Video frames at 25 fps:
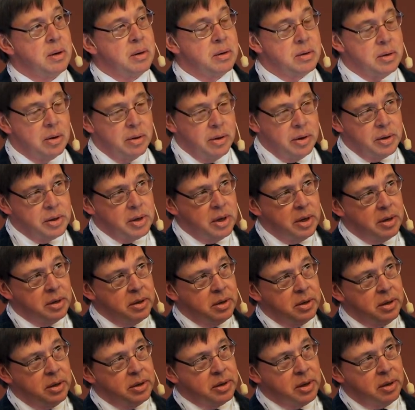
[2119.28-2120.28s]
So there's
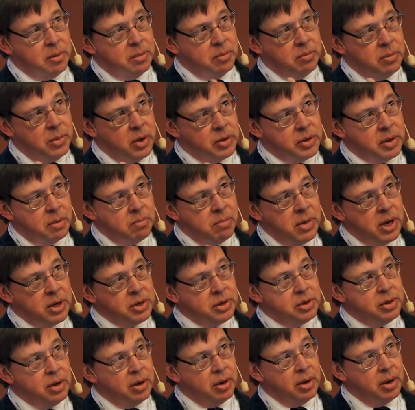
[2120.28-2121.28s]
a
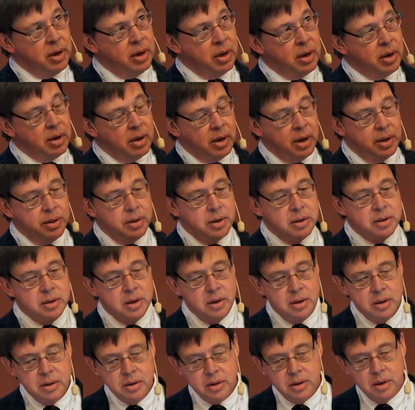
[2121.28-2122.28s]
mixture here, and this
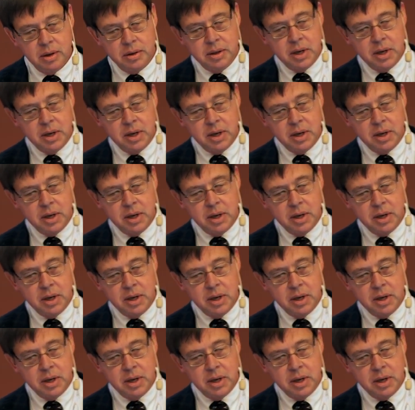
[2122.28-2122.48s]
is the